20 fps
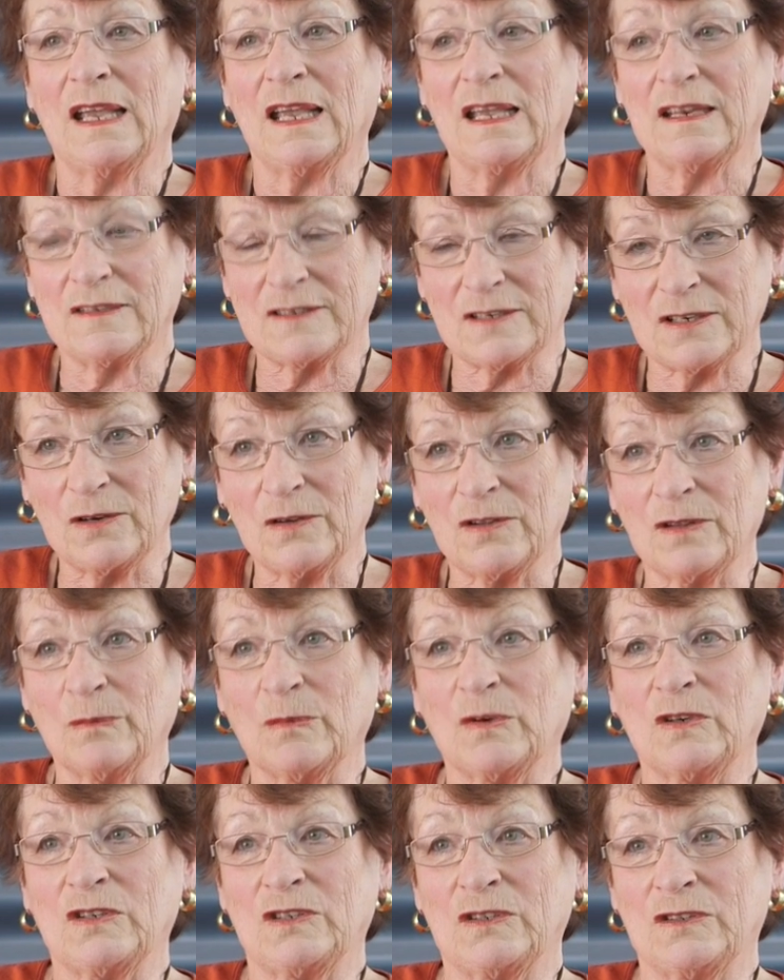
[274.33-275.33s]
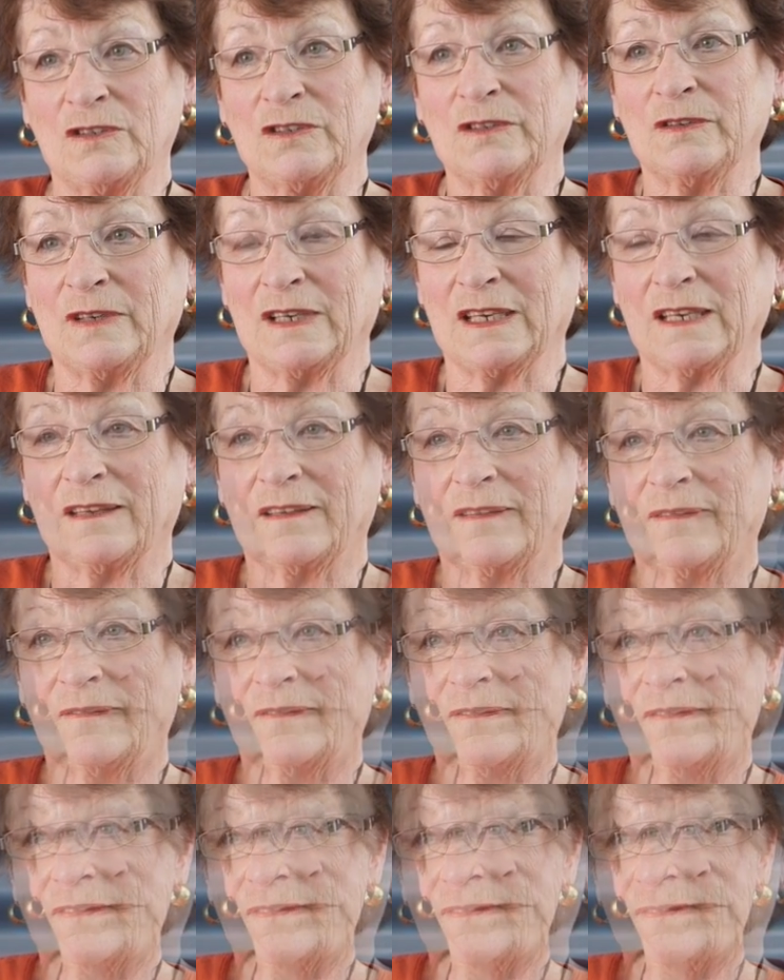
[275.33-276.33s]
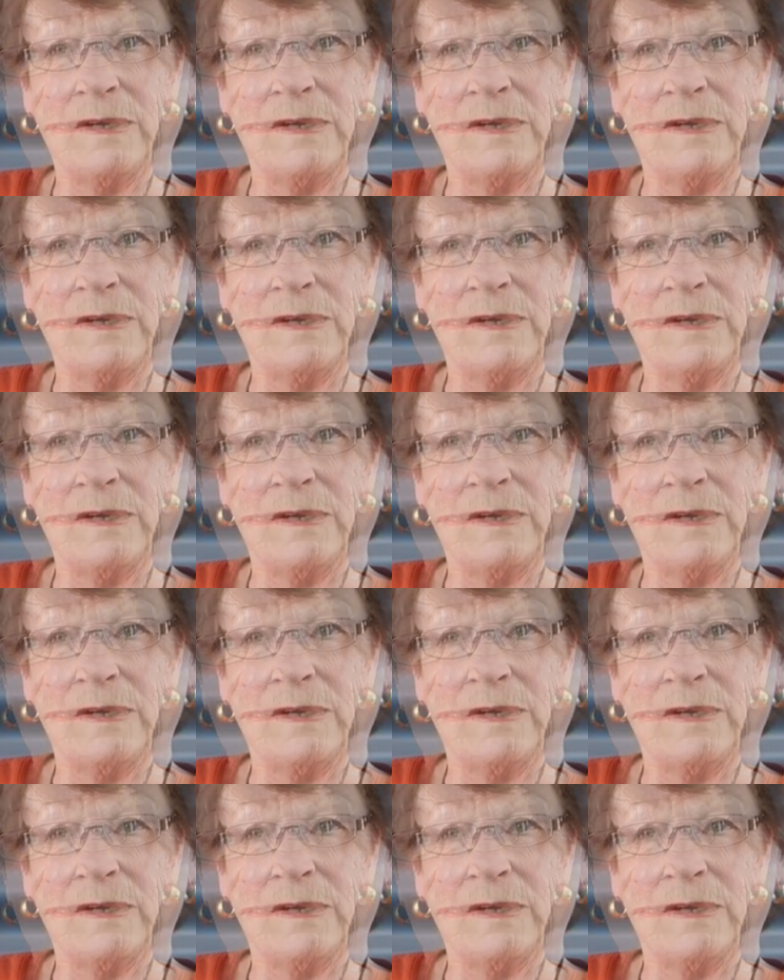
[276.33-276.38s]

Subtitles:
and tell them what you're doing.